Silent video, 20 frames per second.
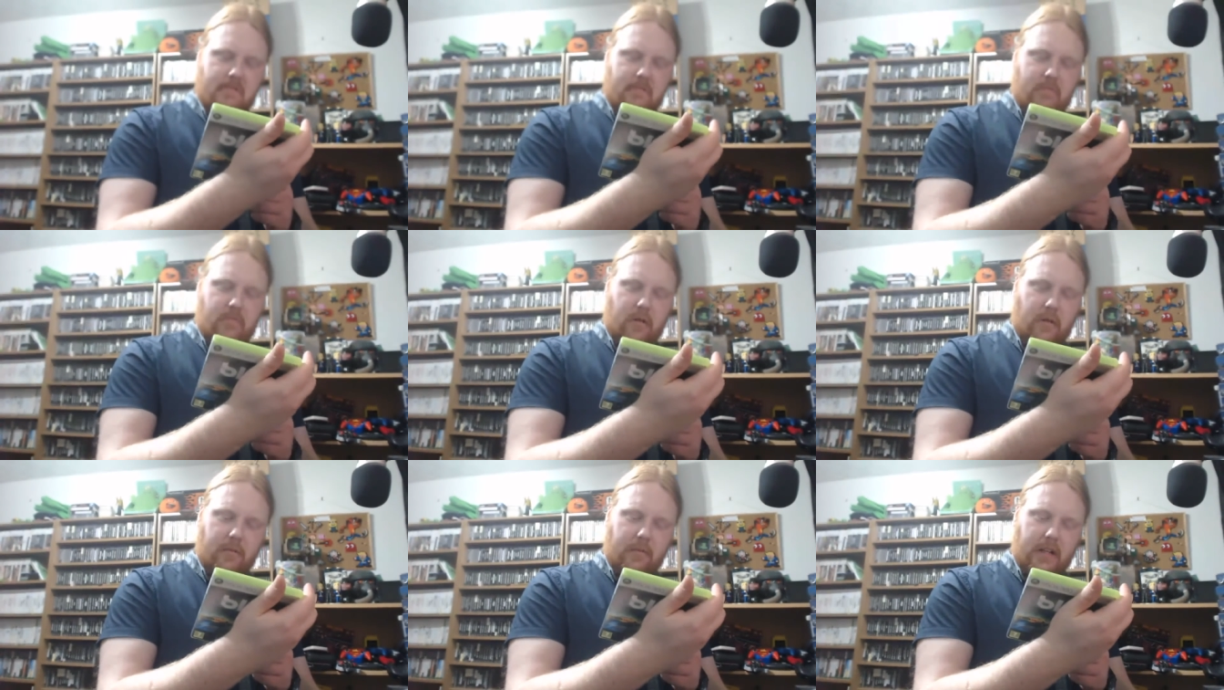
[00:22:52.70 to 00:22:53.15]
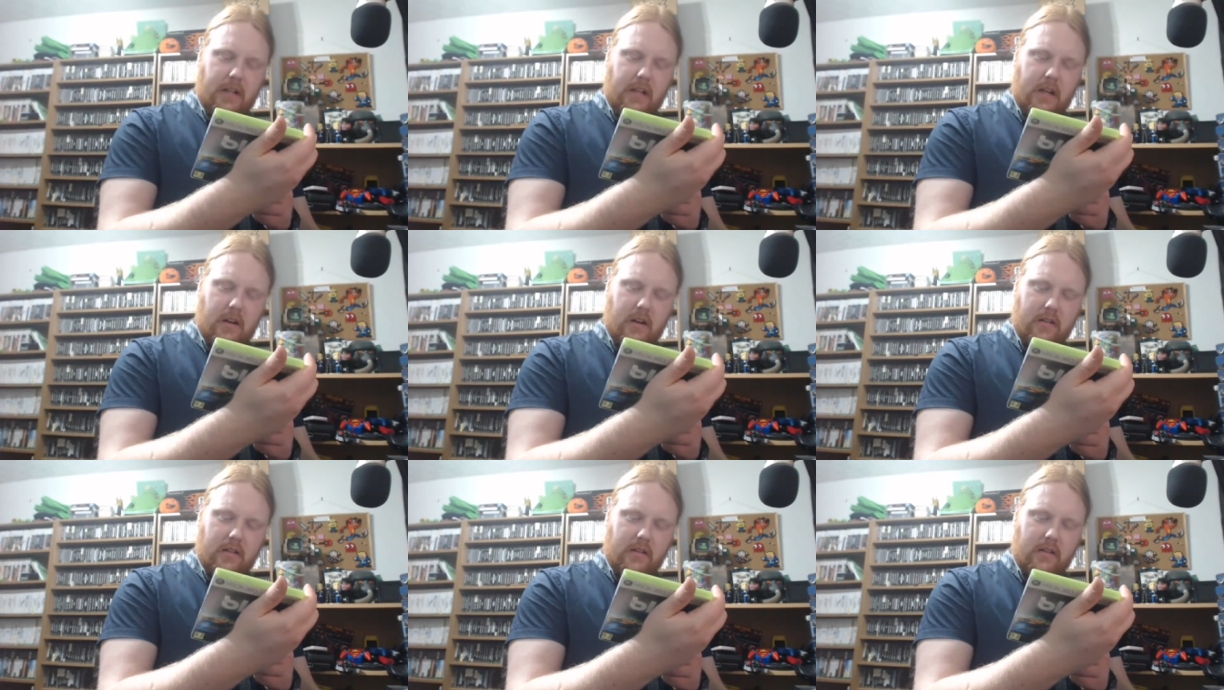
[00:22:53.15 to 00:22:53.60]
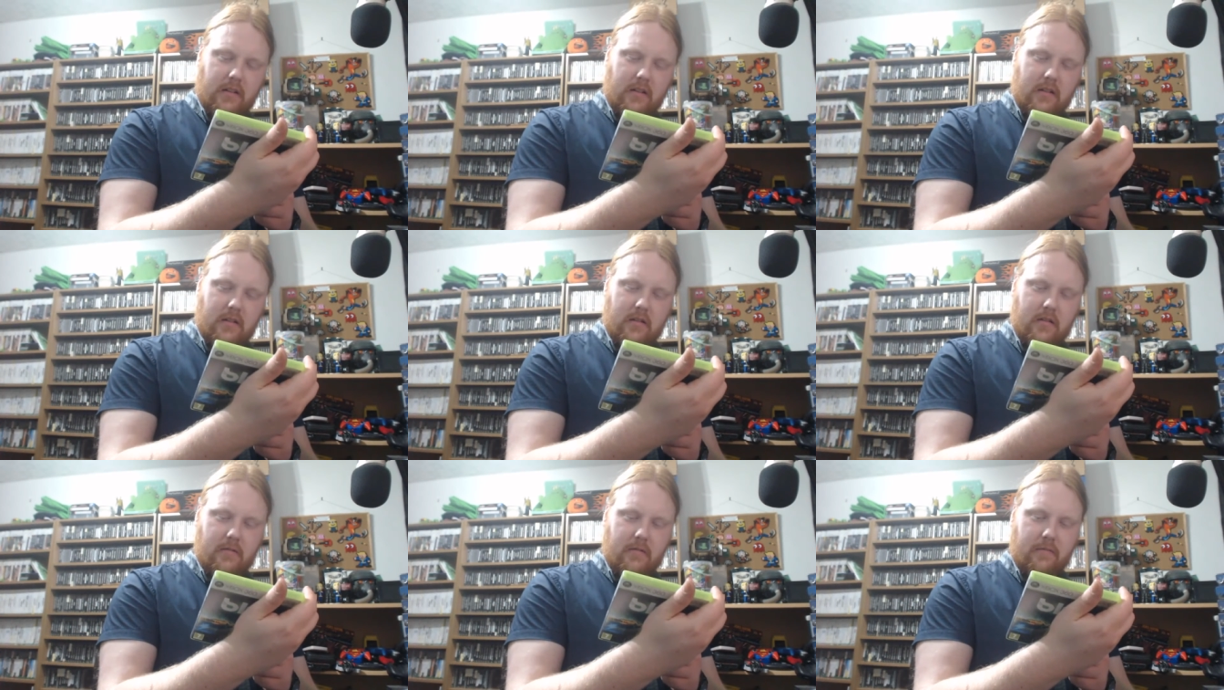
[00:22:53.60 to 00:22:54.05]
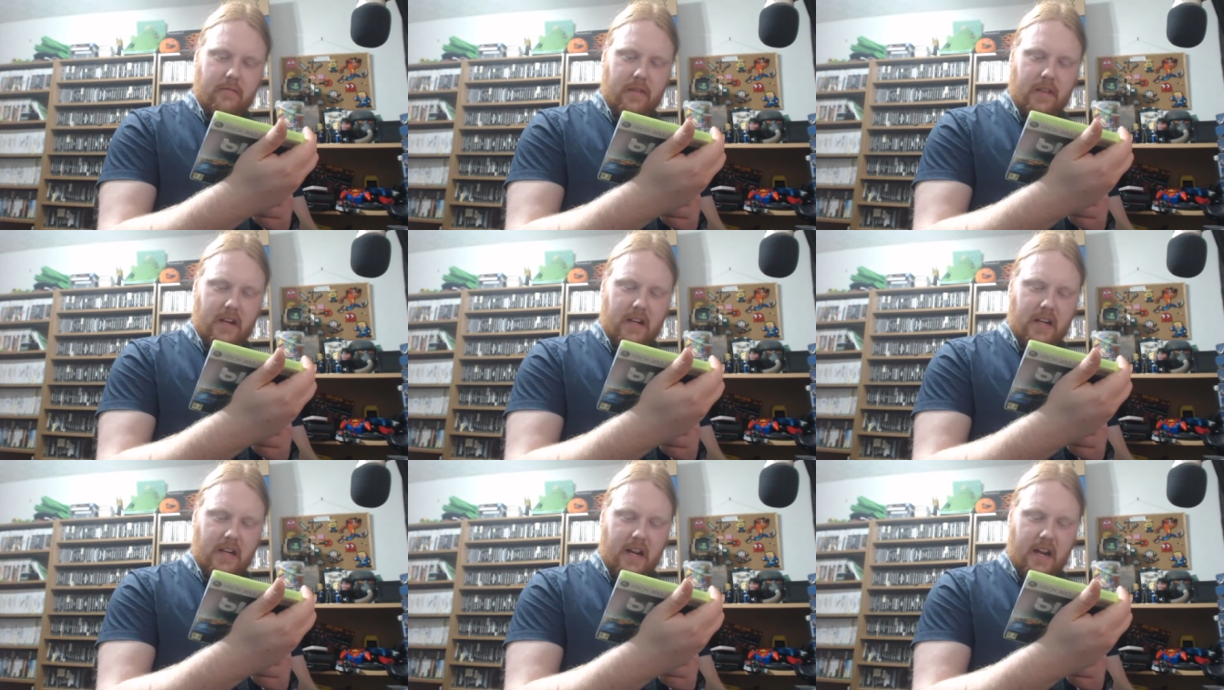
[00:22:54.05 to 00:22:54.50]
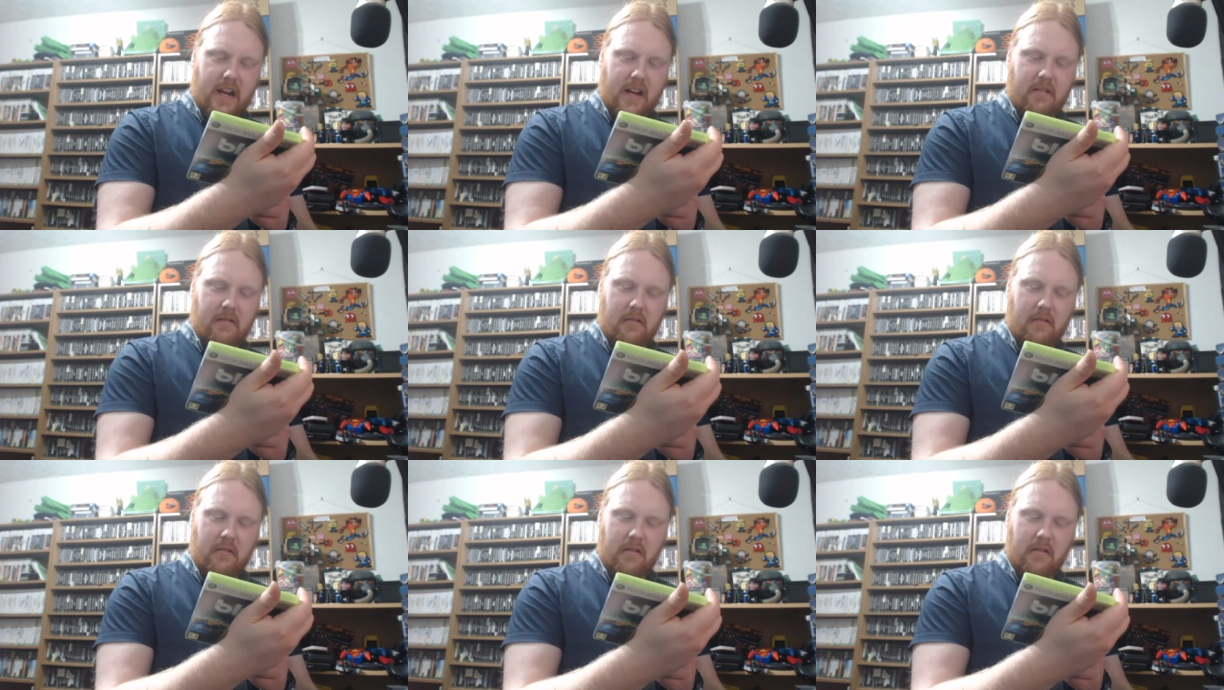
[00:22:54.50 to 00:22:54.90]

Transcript: Probably not. But then again,